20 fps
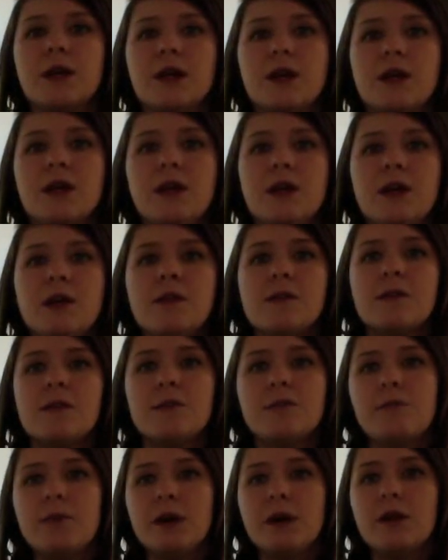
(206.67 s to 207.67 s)
in, the
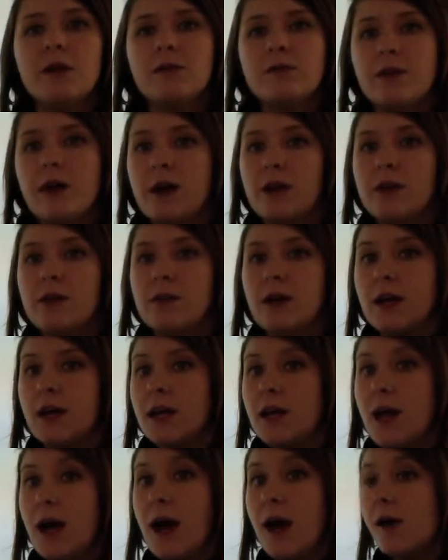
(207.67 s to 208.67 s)
bigger value I
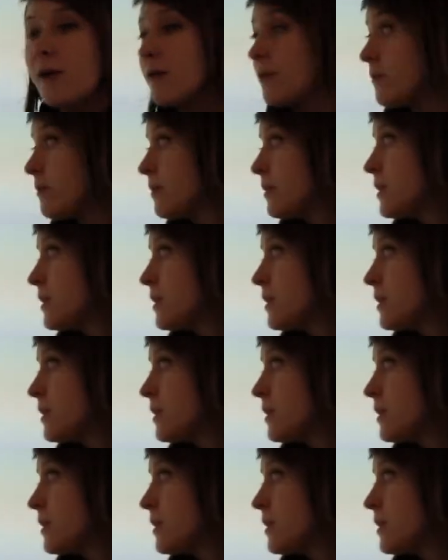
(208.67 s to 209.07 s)
get out.